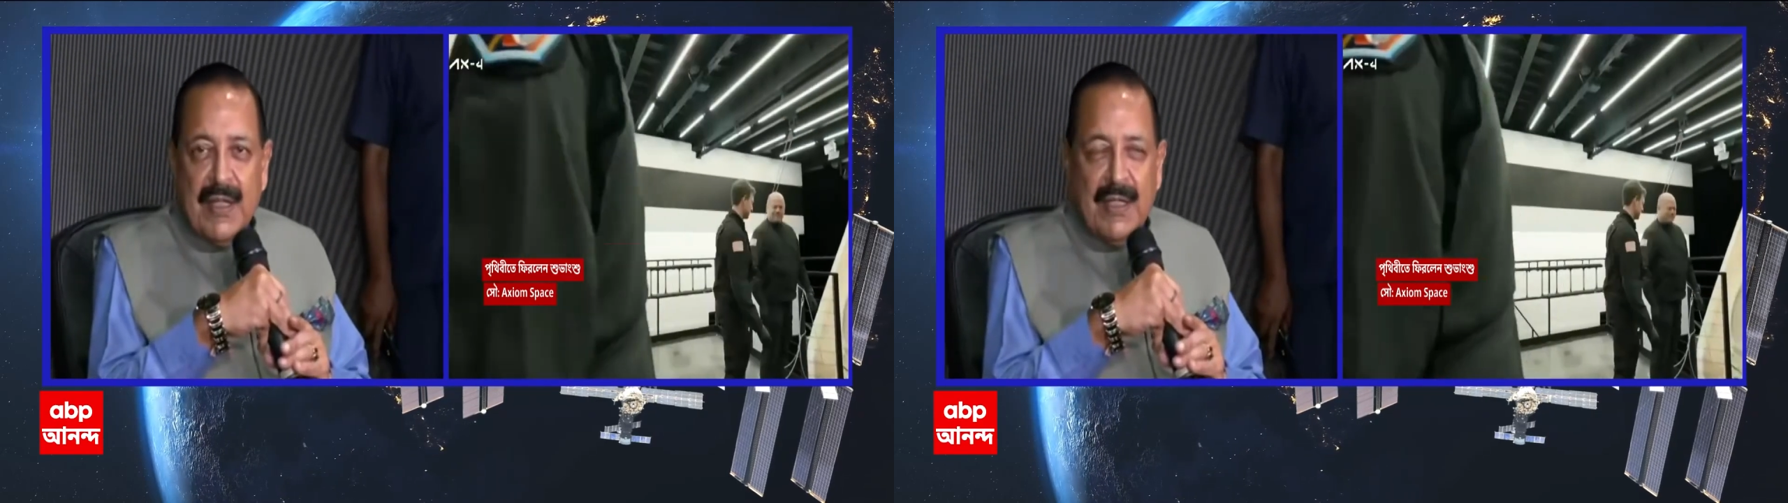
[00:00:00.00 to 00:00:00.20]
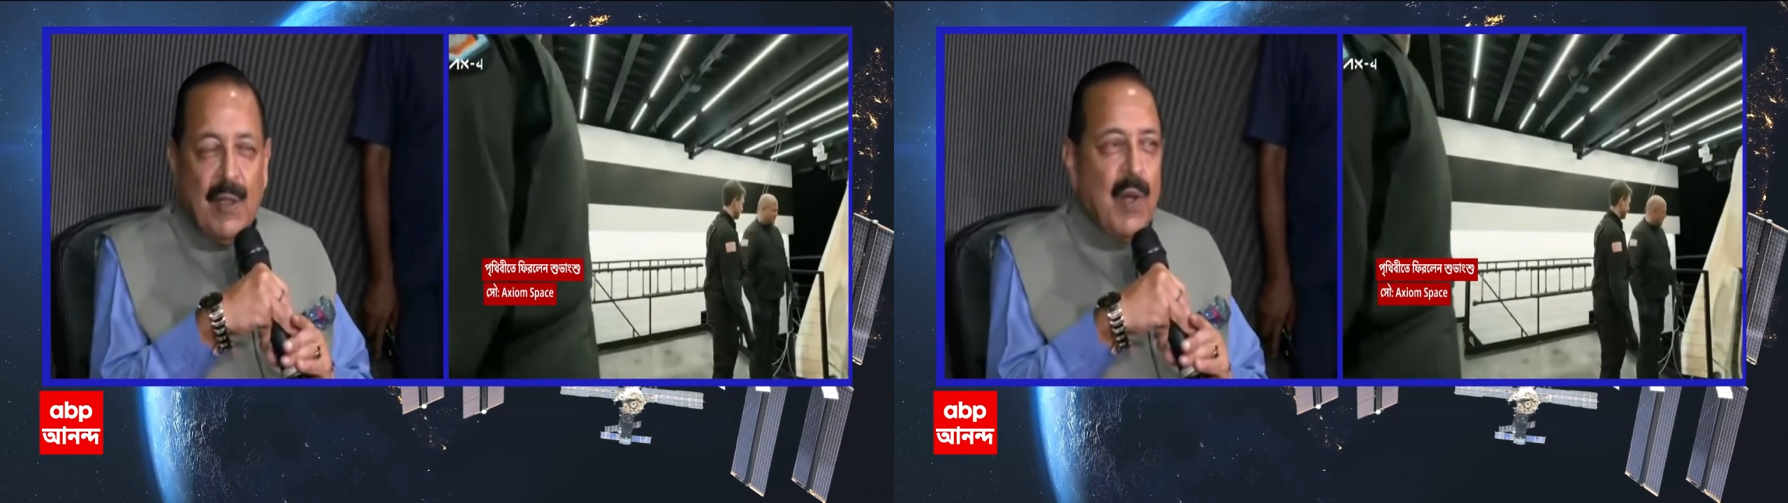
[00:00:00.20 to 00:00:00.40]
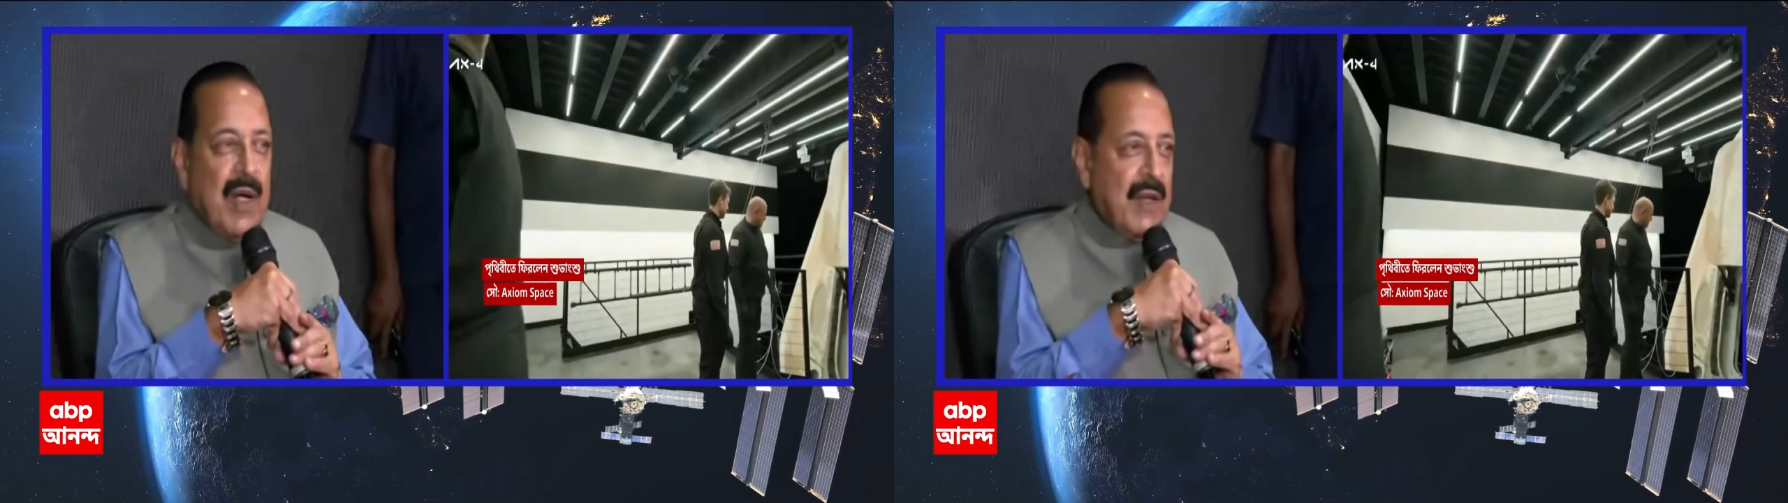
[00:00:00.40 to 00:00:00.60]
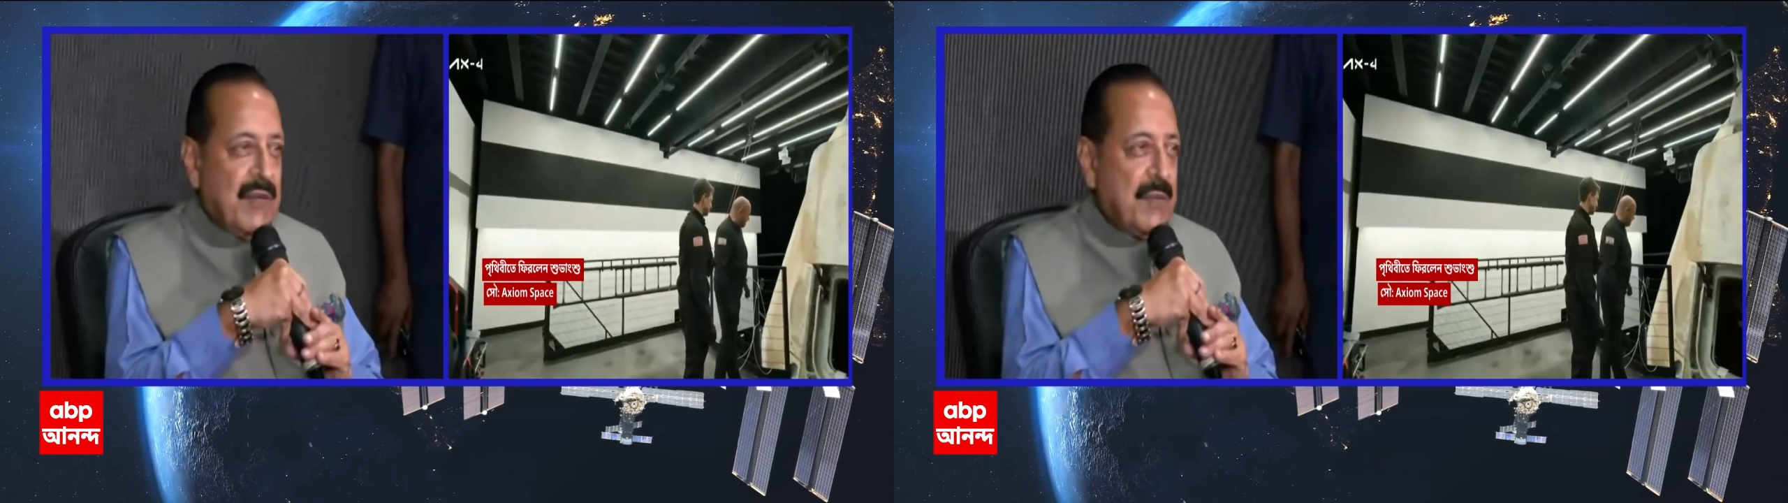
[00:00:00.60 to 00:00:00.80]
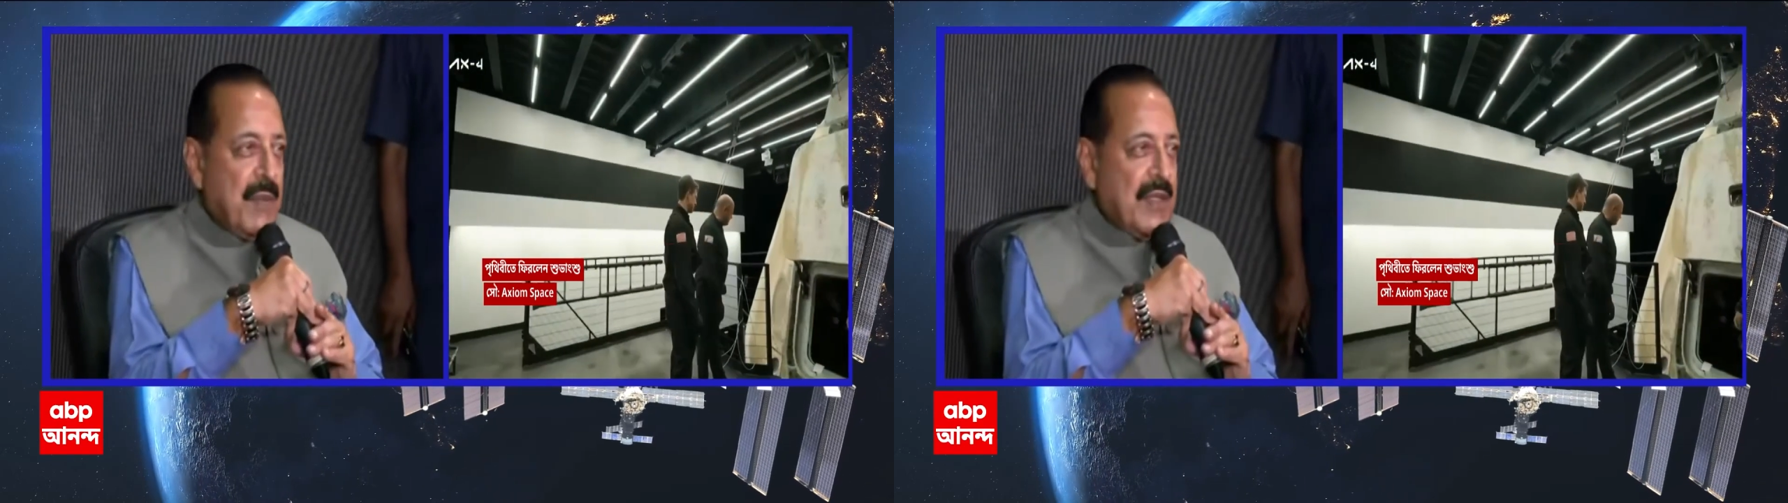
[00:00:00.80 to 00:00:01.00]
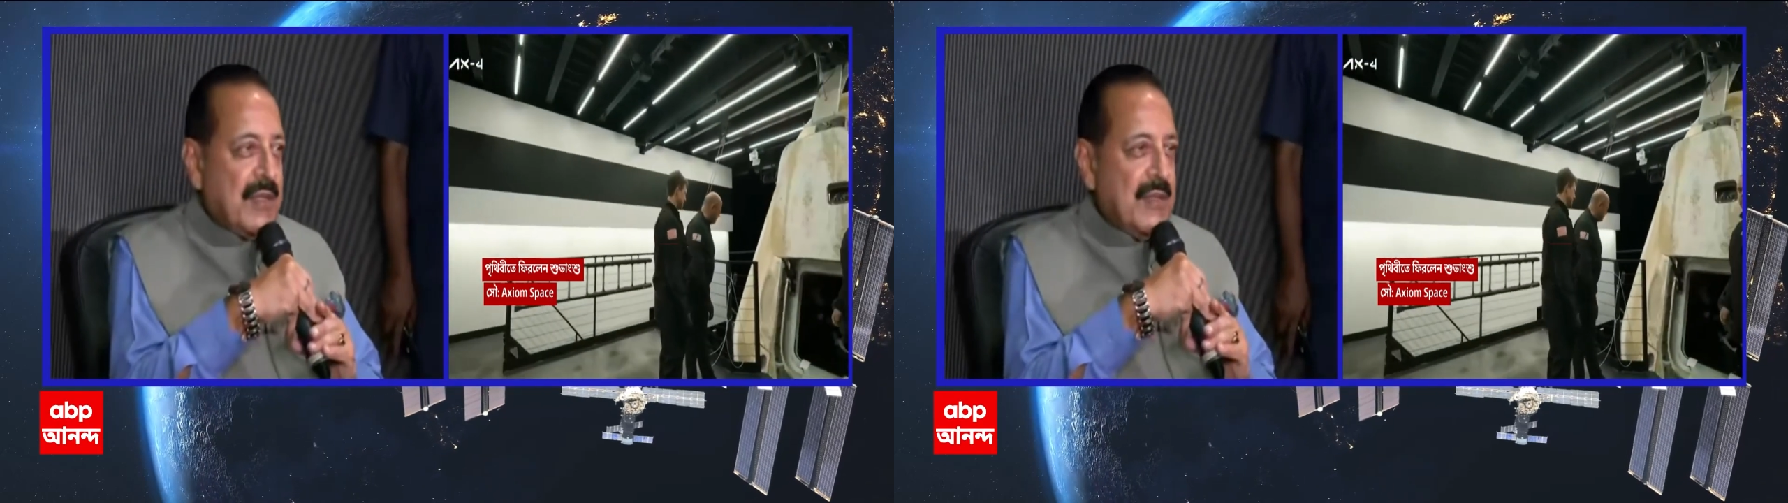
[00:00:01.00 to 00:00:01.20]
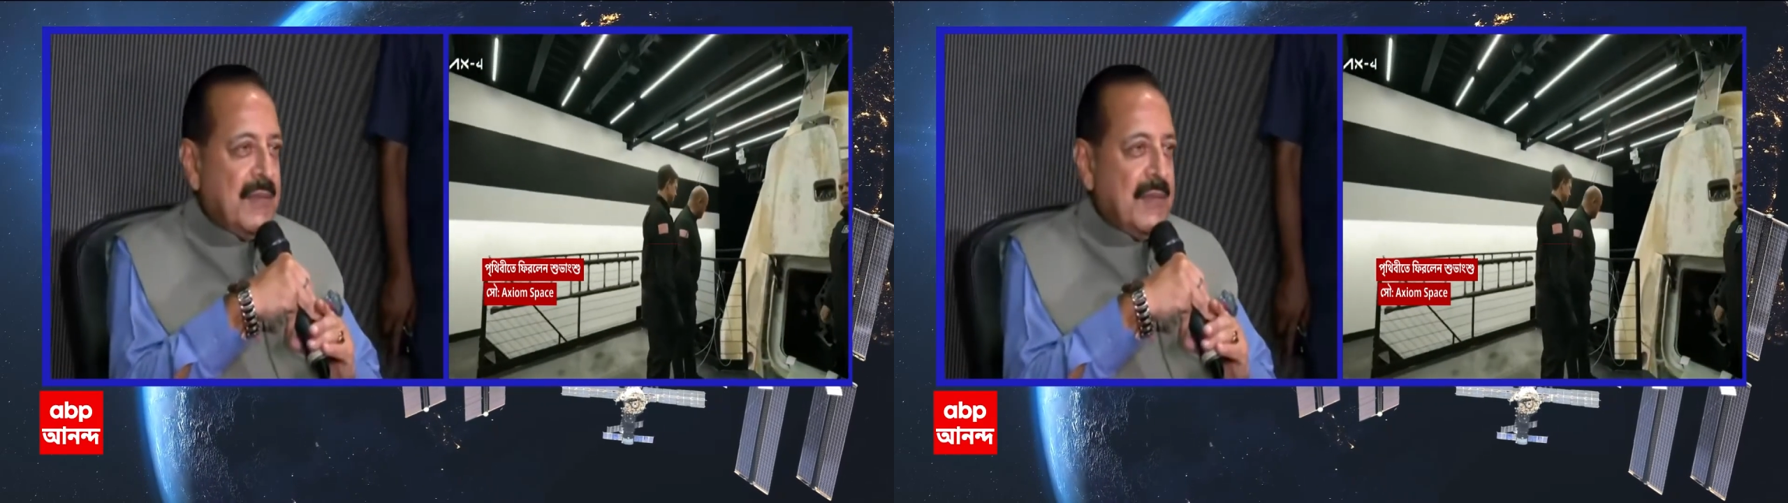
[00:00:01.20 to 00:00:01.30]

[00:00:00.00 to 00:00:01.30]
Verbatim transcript: in the world of space.